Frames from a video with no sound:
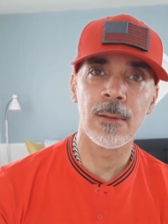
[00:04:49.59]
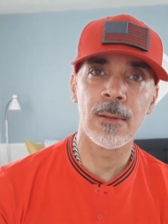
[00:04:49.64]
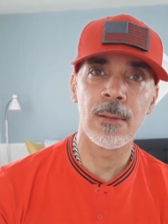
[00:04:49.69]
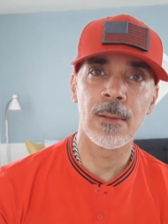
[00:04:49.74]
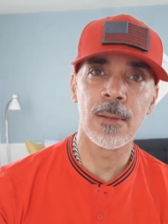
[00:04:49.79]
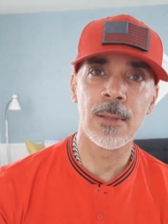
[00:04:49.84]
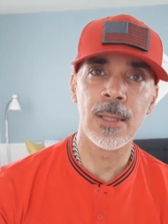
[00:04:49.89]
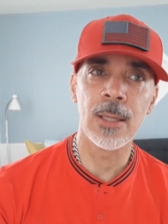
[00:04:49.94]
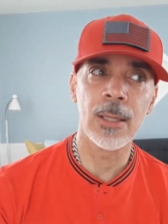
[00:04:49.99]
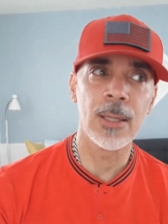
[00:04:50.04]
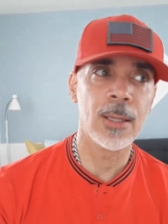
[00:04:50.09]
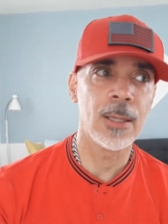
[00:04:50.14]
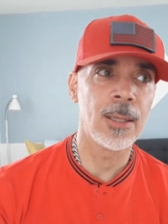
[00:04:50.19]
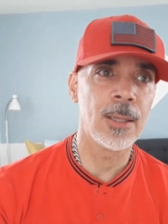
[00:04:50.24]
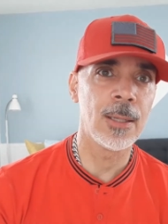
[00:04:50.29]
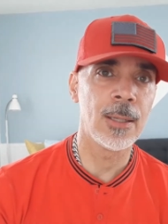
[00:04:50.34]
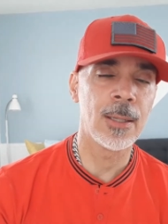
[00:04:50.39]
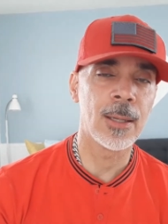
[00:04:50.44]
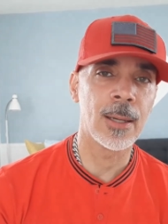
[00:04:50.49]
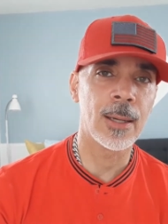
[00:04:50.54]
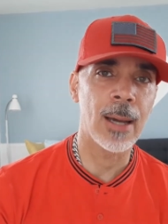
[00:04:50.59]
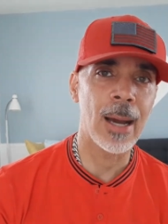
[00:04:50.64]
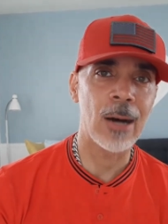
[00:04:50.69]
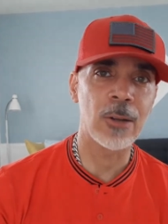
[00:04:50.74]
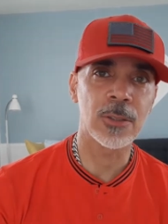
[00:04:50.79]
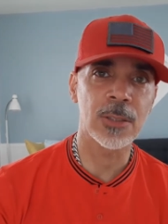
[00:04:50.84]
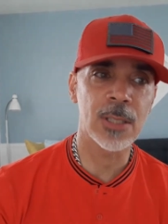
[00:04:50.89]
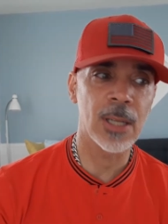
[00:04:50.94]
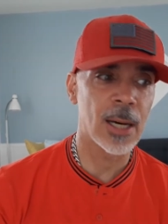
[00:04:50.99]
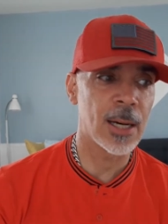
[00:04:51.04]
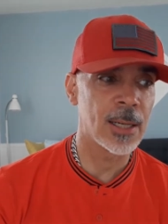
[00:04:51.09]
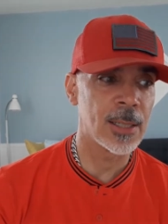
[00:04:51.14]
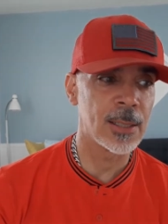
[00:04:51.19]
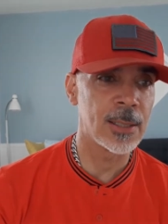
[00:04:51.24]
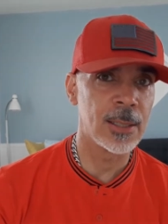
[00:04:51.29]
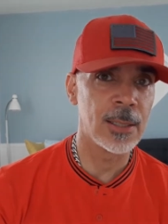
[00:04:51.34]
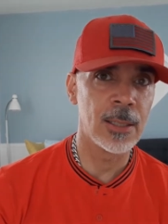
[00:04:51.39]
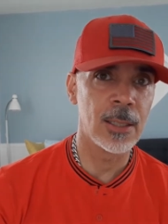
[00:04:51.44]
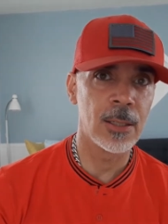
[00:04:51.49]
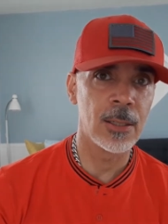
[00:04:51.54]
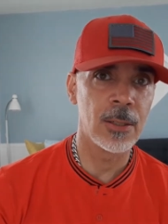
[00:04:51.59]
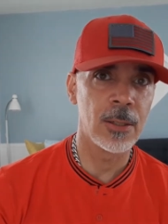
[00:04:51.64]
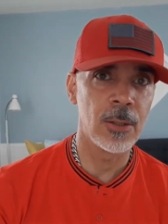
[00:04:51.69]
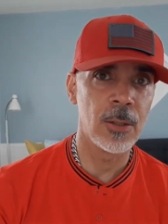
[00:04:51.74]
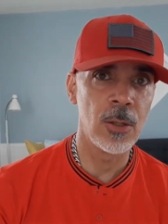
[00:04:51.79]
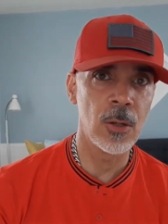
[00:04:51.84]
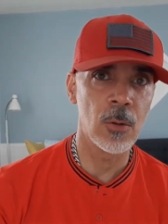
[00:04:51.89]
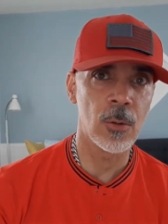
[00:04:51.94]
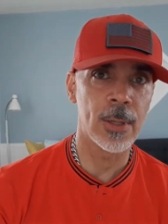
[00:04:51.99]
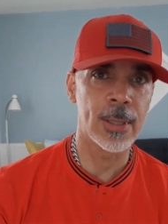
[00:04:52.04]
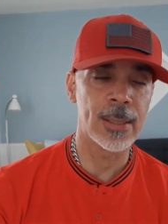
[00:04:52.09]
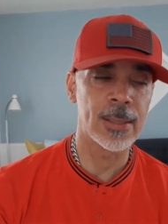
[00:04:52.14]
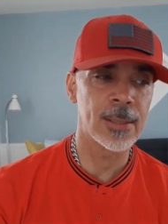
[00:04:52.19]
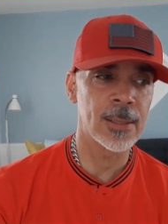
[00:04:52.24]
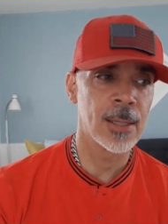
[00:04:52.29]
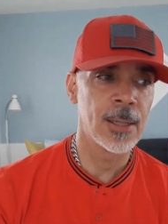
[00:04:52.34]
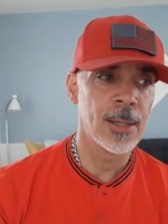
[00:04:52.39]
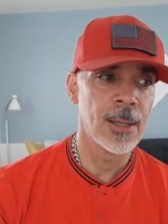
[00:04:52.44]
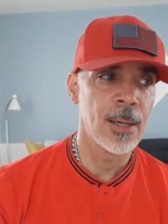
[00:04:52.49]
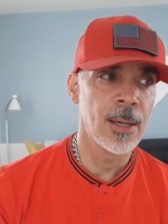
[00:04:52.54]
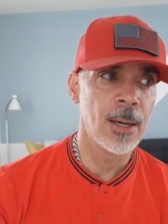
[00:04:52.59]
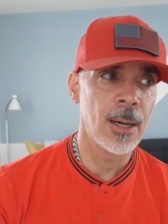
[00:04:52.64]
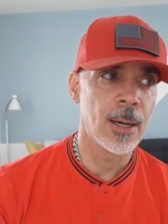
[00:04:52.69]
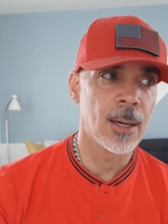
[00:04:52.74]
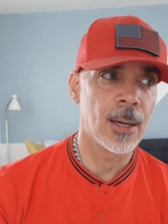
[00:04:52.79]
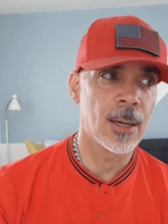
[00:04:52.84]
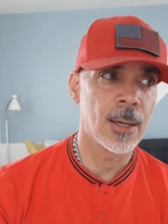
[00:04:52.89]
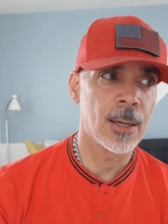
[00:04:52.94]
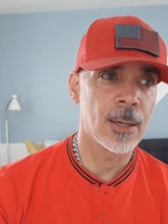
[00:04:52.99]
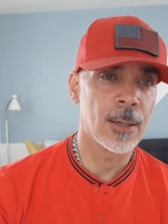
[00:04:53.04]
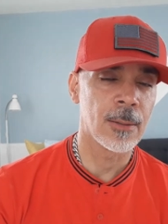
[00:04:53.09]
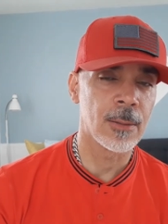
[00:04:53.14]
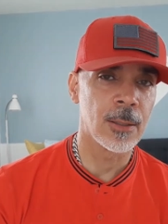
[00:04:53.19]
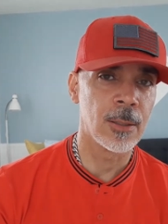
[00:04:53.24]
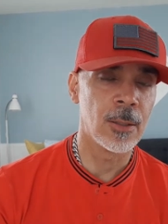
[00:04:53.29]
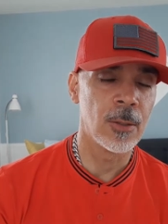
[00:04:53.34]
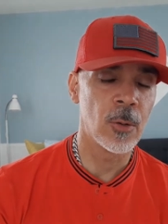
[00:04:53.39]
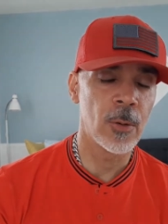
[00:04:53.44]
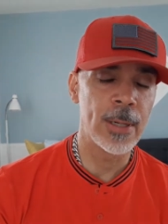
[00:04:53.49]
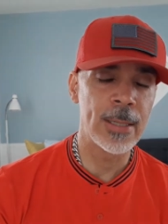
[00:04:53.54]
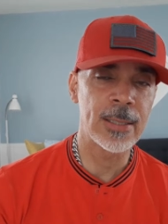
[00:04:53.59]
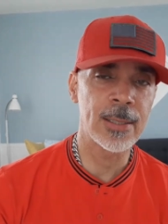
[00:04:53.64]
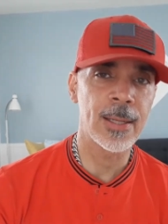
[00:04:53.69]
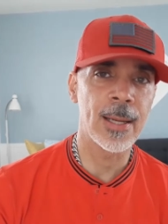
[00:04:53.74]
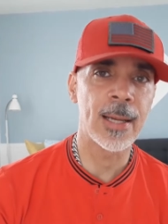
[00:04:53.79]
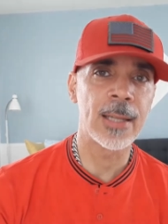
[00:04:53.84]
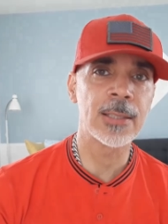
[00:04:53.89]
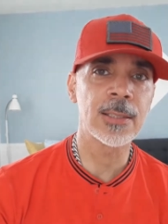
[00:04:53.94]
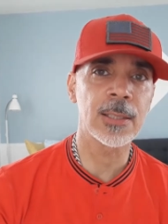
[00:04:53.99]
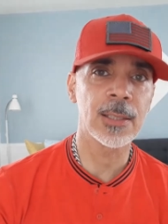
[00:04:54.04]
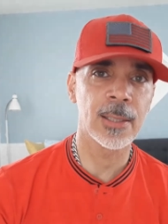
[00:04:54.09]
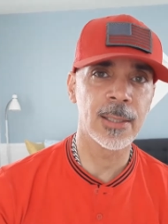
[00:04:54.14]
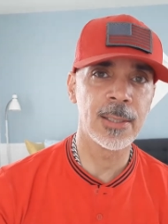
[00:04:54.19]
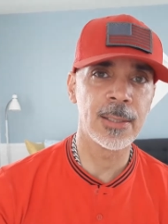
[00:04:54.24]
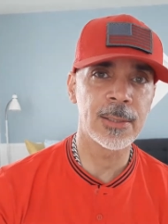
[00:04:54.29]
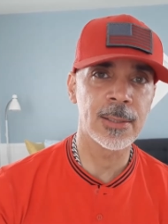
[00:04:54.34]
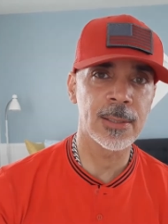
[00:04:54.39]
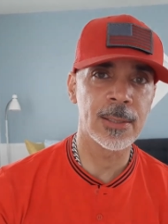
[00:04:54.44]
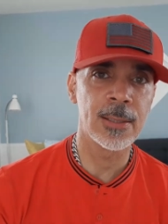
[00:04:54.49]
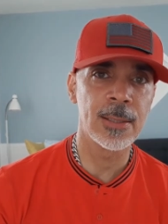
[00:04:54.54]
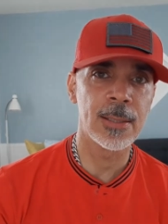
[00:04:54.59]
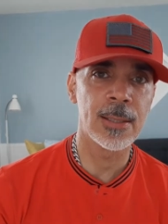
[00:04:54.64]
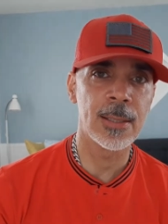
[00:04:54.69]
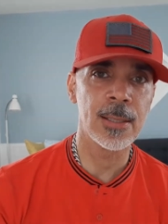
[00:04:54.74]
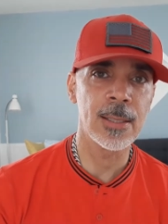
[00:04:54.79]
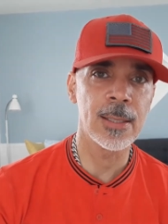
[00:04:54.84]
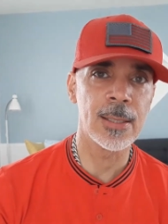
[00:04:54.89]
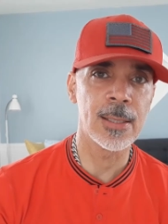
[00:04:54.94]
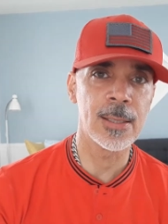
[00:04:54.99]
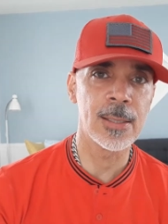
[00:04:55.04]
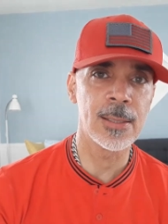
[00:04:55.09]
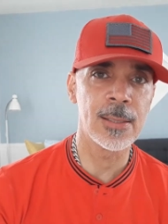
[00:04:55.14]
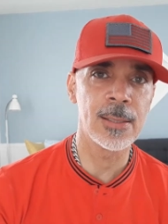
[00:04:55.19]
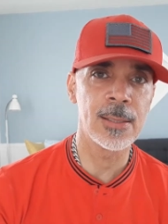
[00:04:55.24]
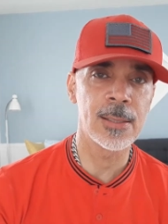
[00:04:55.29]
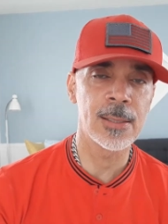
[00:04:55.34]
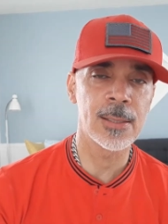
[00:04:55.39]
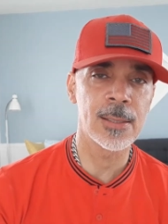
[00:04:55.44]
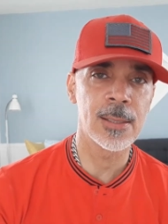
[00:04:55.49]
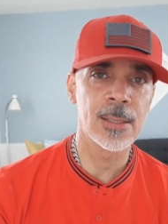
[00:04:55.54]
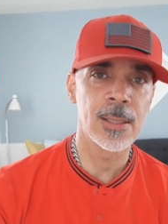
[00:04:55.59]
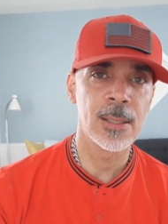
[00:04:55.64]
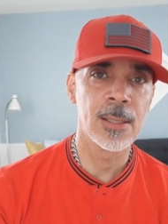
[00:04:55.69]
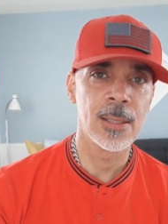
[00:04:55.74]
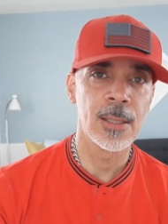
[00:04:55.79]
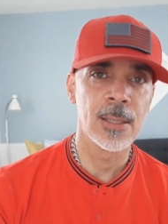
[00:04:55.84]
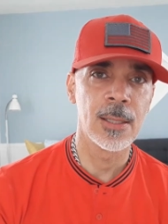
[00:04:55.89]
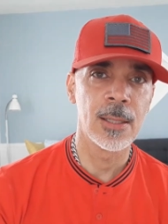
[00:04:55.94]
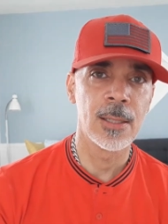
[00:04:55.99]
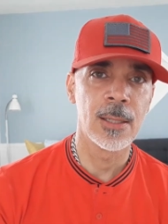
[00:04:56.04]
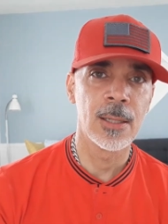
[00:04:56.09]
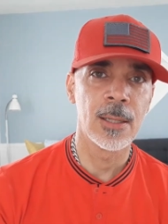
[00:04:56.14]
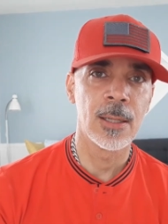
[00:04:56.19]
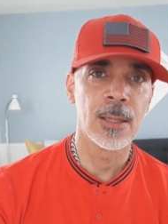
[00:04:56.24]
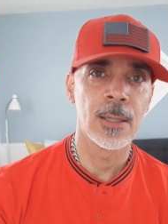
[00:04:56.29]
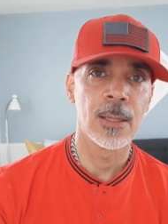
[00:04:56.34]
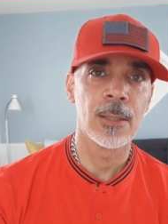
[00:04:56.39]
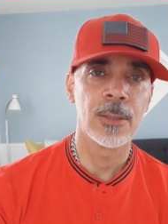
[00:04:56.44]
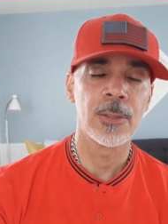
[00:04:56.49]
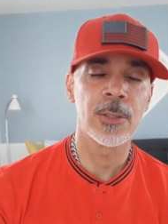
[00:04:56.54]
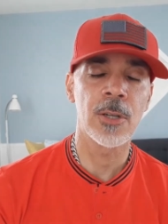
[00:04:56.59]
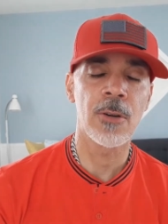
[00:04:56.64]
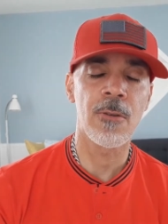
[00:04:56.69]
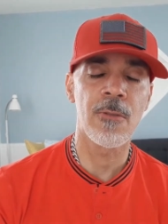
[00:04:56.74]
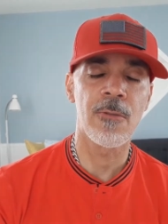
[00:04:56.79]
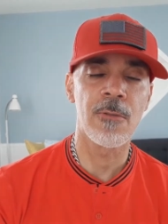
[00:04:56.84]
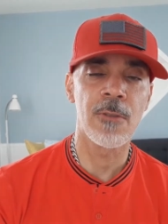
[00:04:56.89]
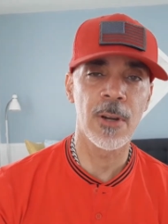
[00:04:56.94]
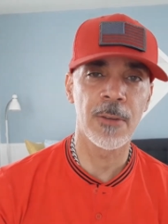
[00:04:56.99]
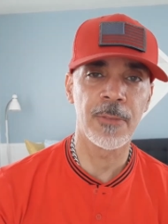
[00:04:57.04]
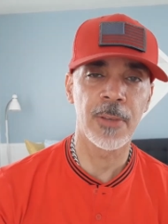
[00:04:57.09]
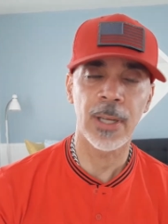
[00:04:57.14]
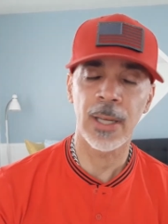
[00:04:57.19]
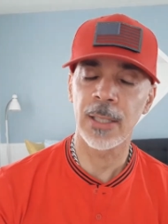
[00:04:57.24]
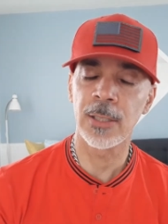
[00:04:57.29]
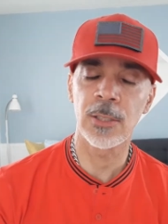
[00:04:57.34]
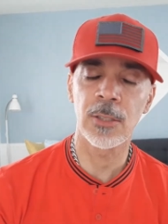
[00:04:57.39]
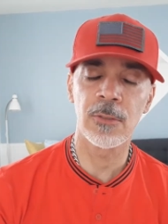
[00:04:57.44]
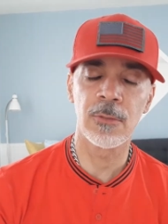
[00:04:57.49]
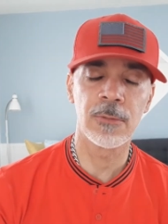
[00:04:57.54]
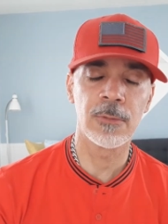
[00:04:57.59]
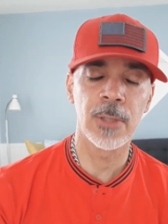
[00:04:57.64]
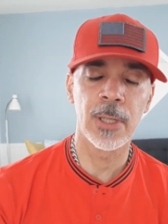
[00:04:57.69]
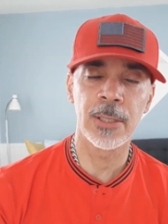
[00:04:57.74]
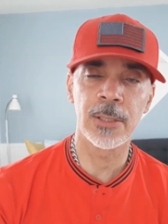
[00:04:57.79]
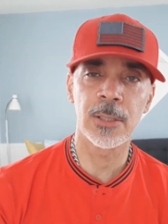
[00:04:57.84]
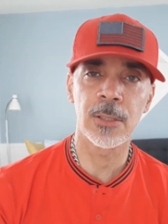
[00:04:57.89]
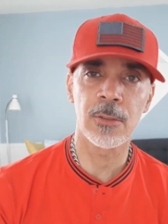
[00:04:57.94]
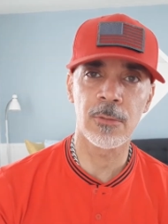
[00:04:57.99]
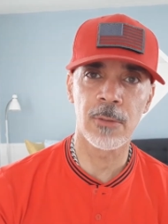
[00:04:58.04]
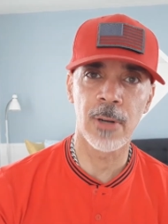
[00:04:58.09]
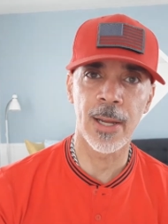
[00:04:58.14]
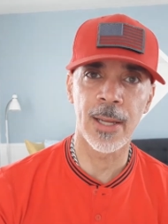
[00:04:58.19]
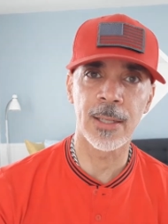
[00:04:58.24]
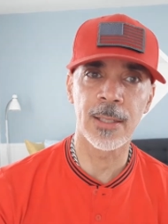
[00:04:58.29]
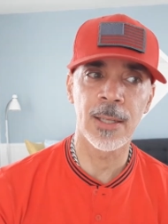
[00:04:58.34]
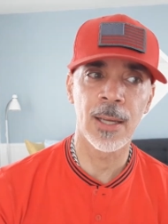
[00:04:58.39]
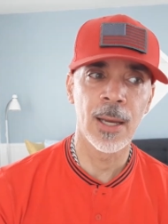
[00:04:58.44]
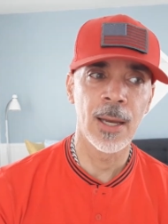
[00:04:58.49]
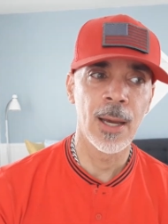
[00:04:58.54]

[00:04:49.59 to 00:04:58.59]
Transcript: the outside noise. Noise cancellation is terrific. It's great.